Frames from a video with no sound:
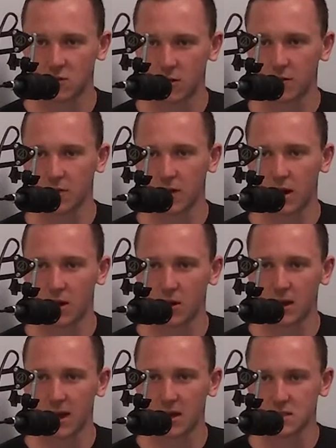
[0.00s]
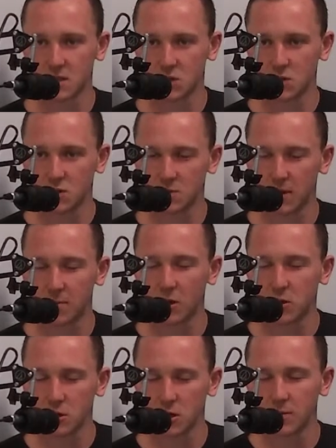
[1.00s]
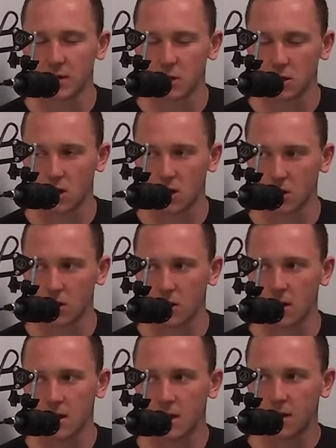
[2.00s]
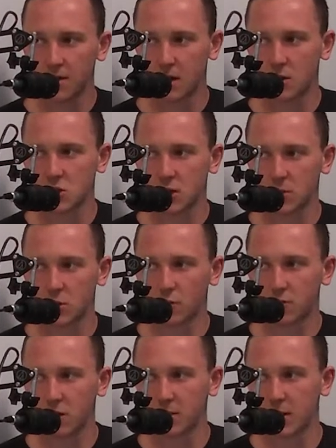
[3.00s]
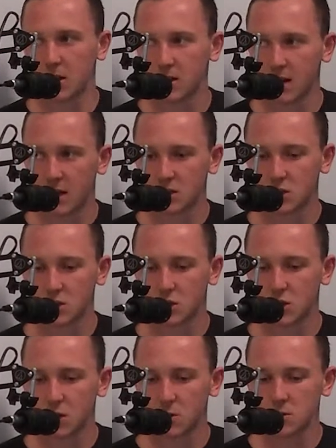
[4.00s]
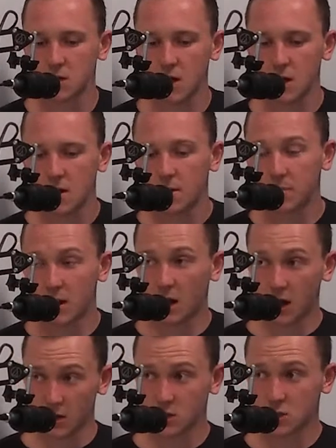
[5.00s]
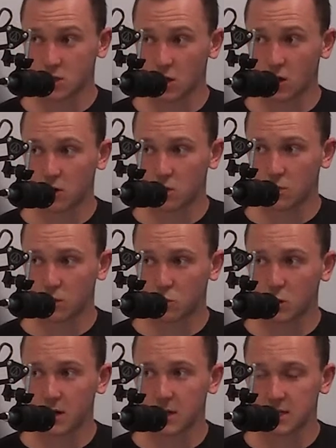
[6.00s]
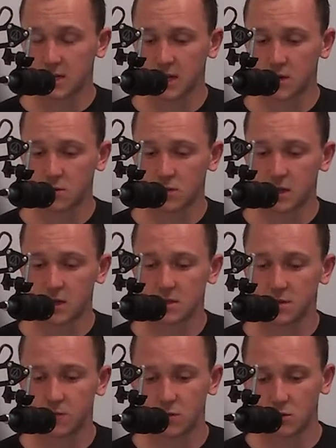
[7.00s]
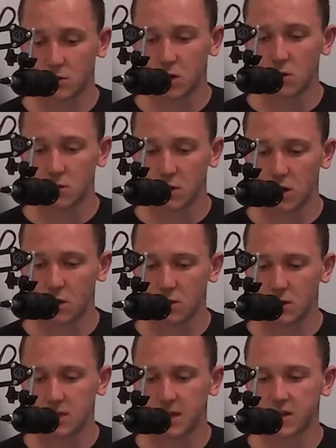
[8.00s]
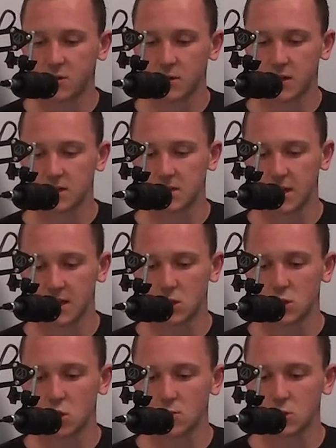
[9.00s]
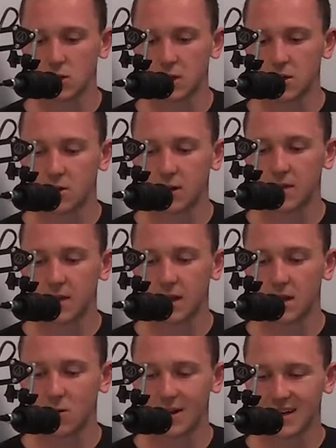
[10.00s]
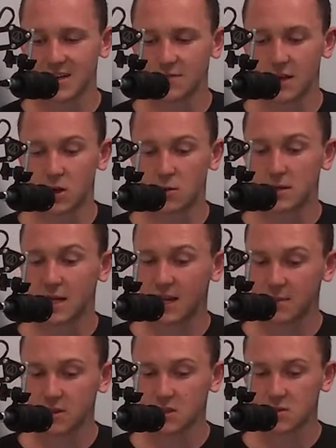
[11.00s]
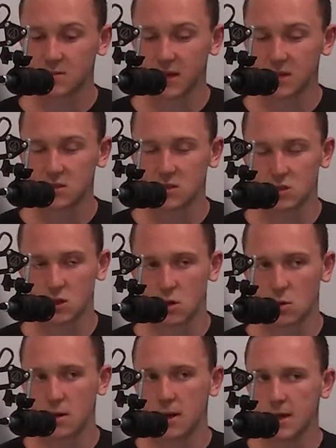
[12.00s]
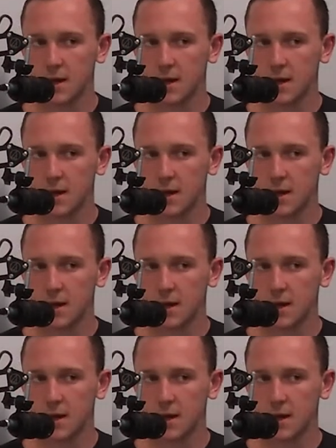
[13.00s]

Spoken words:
sort of our analysis. So this might be a little bit longer than our typical fundamental analysis shows. But I'll start with what Nintendo does. If you don't know, Nintendo is a global leader in the interactive entertainment space. So